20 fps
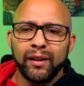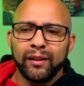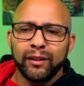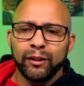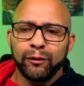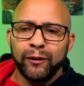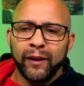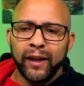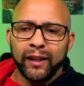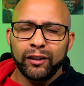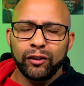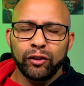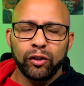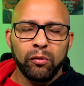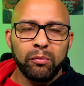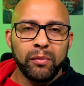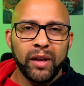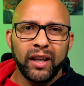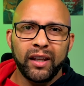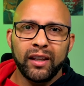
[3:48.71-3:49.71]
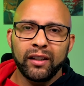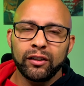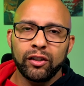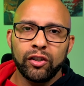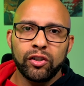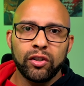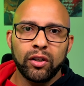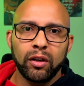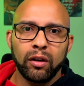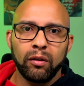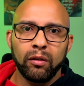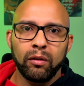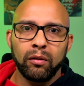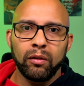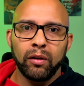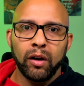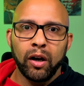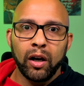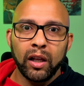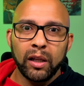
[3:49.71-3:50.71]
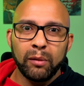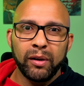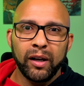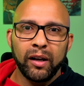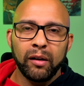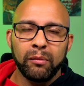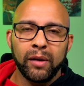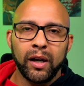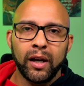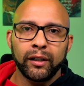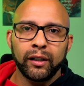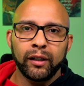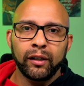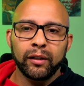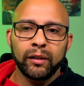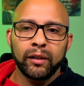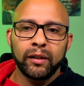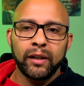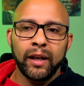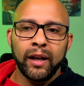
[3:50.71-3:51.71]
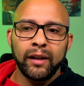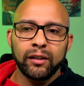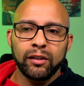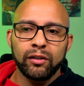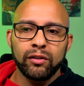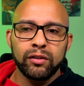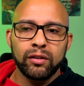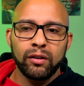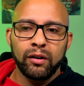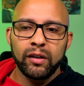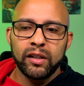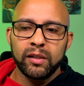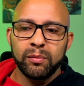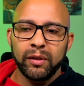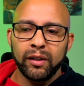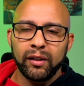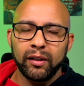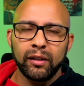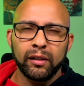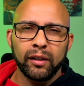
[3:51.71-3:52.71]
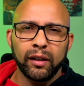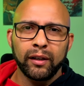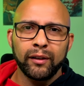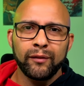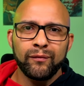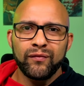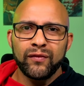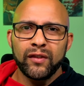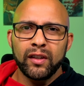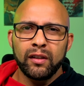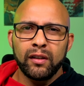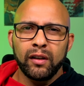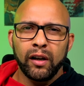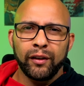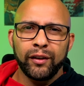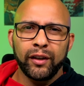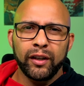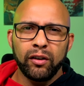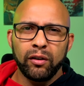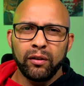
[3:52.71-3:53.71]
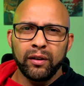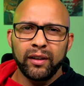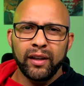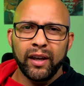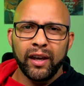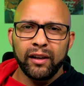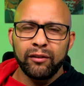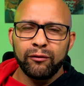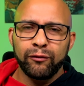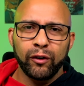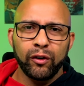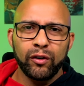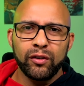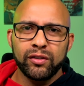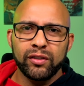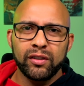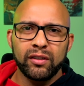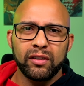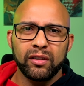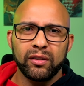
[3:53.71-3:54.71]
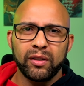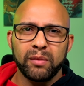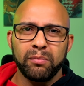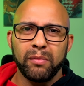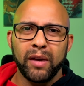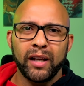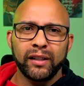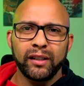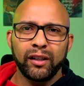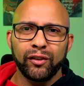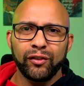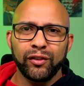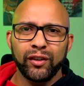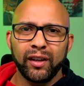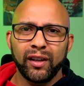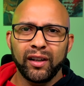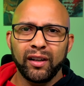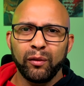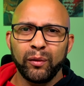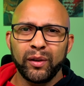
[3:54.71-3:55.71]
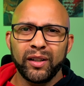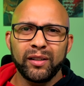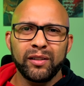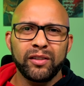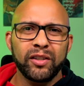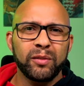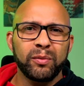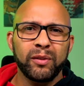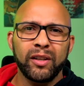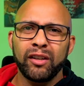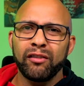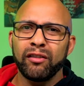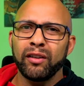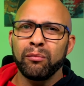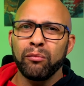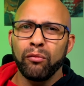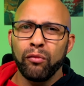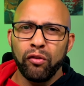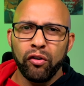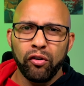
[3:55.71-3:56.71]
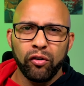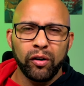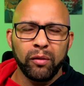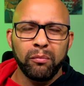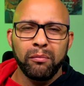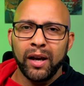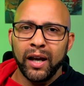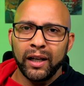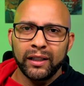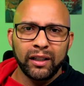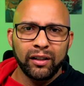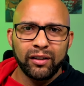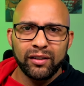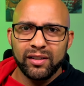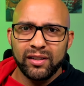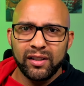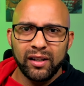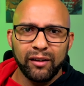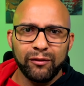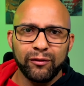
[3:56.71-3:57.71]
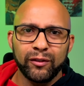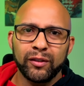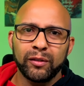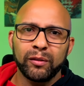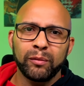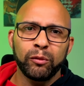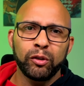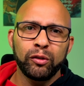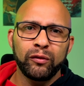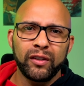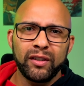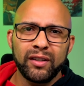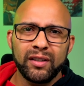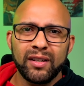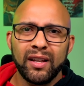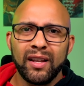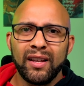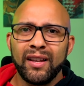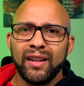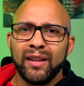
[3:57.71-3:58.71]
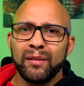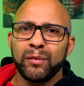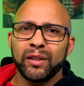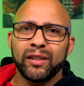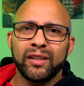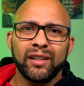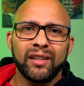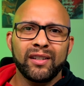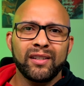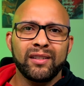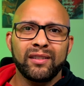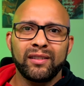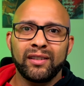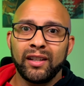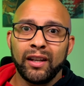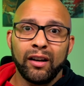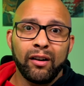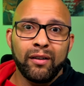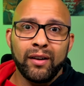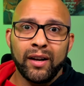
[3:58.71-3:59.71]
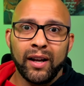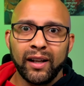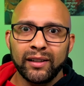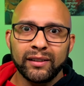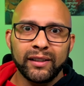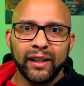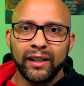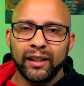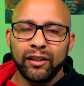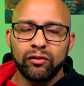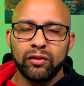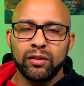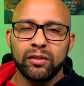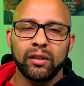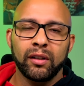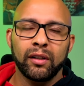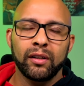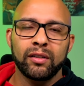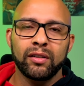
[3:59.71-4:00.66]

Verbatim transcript: The fact that they're making this show all about Monarch kind of concerns me. Like, are they going head first into this Monarch thing? Are we going to just be hearing more Monarch stuff in the movies? Because they're not that interesting.